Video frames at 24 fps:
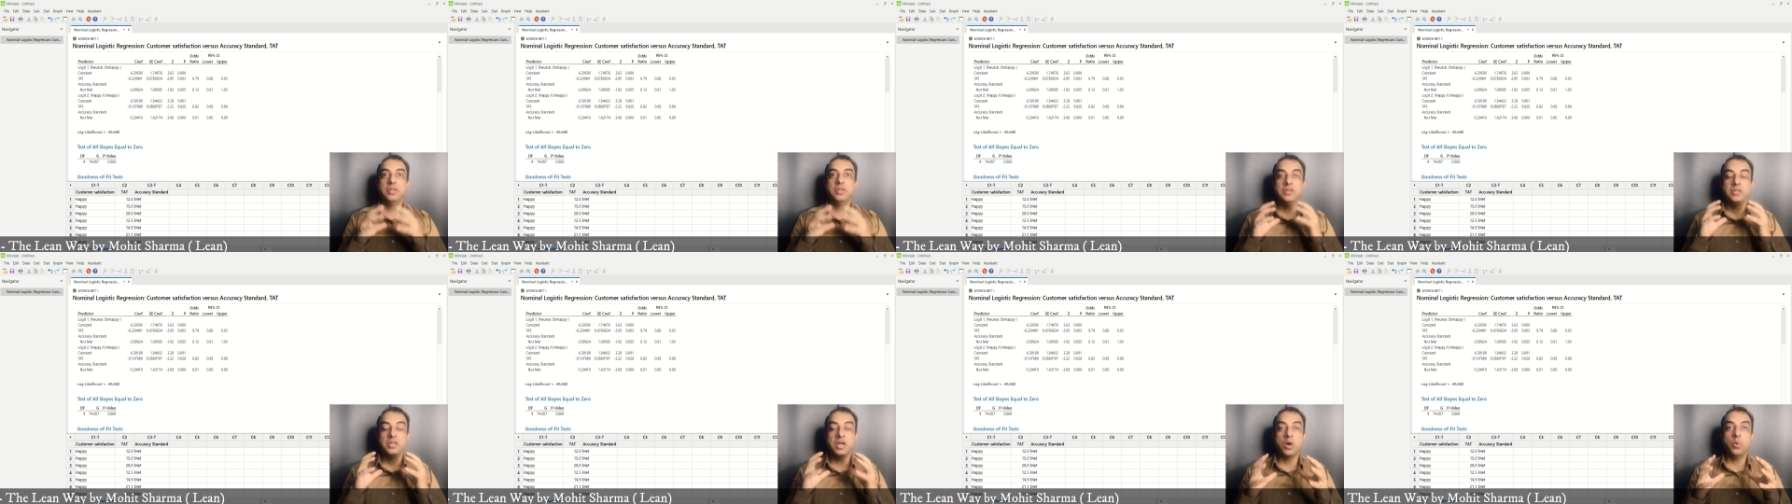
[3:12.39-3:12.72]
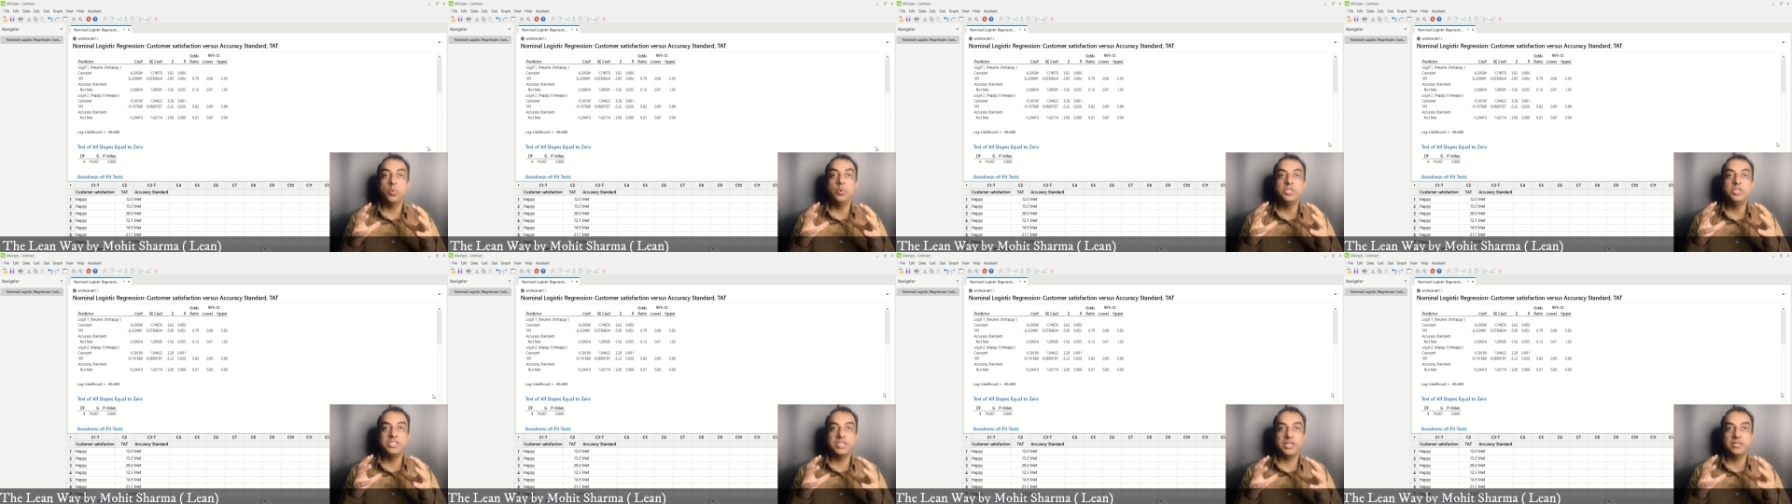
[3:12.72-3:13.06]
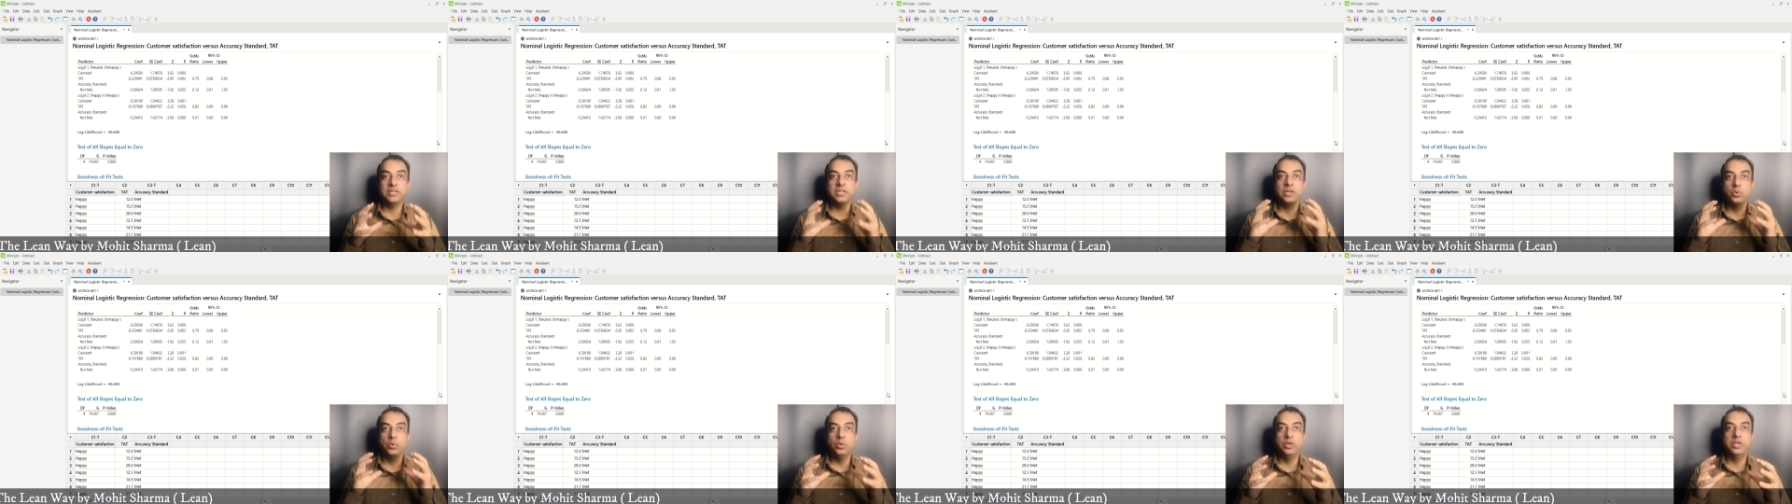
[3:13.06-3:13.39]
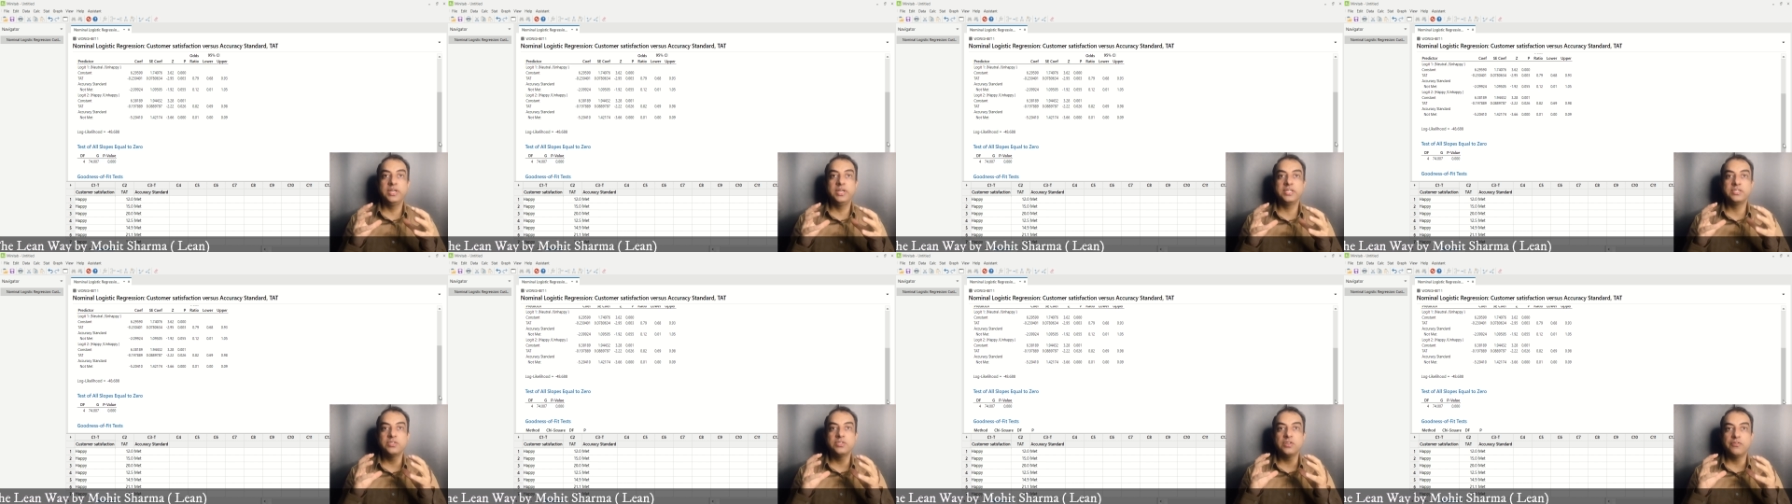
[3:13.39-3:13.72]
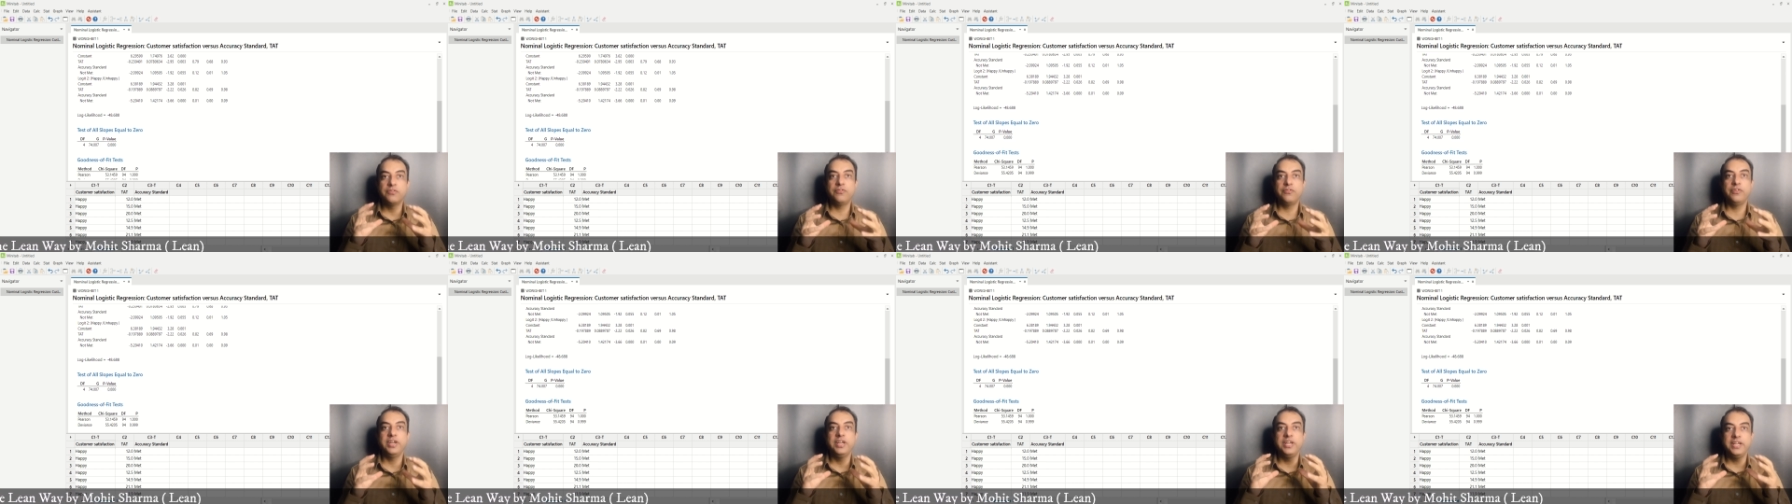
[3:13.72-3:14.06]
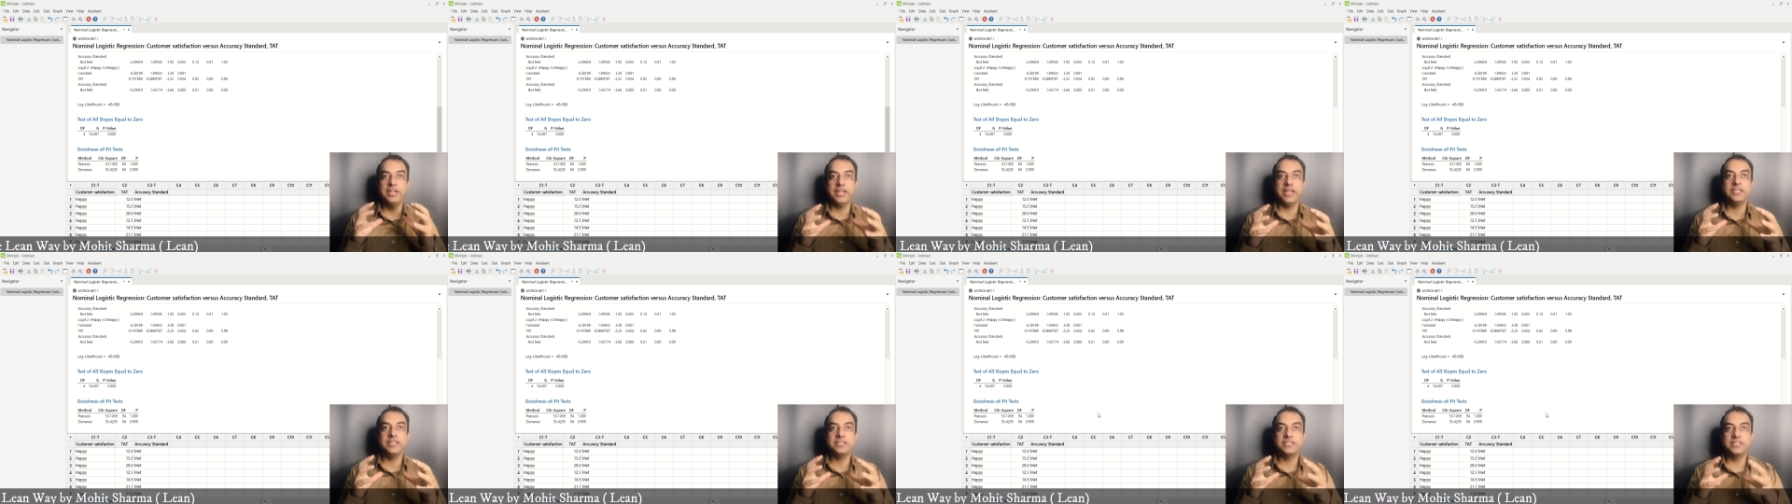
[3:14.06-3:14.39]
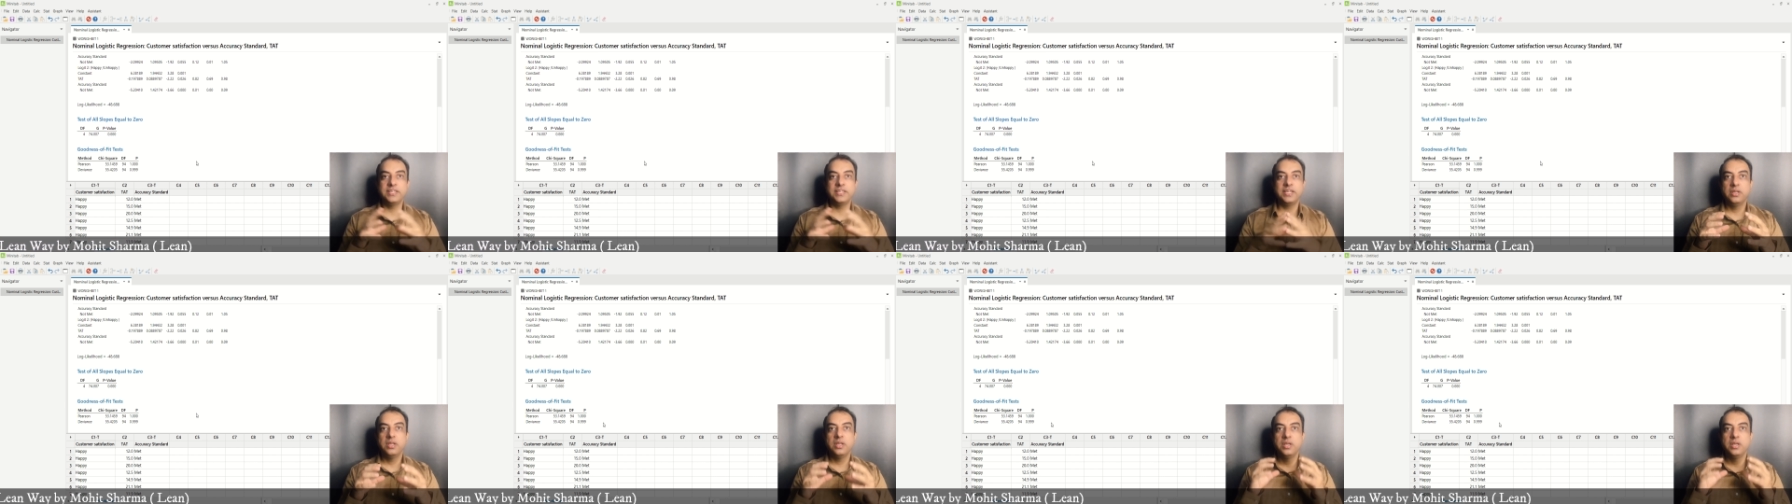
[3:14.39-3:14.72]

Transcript: Now we check the goodness of fit test.